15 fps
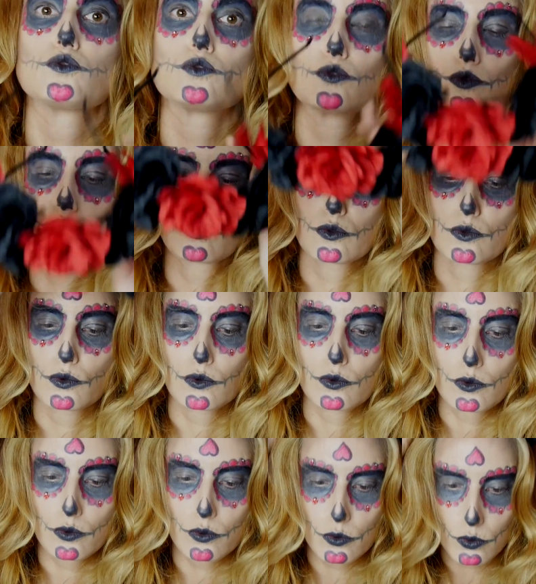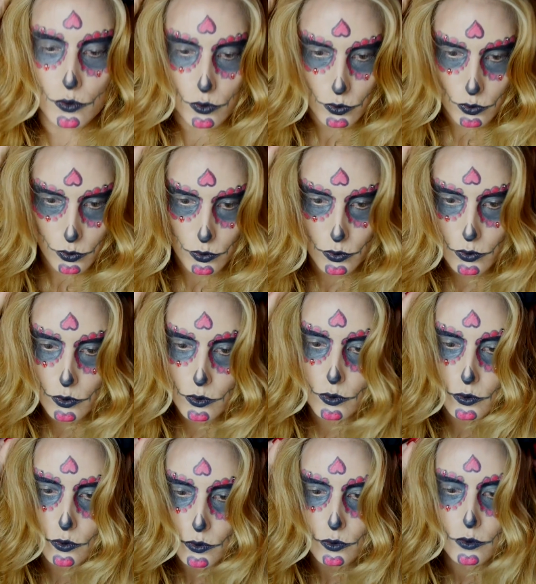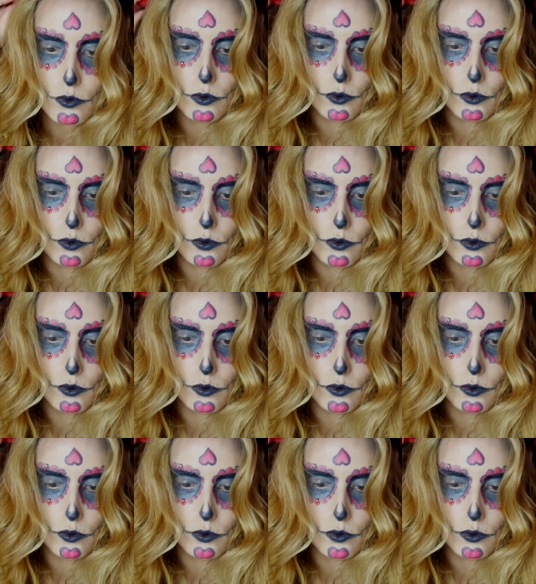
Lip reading: flower crowns from a few years ago, so go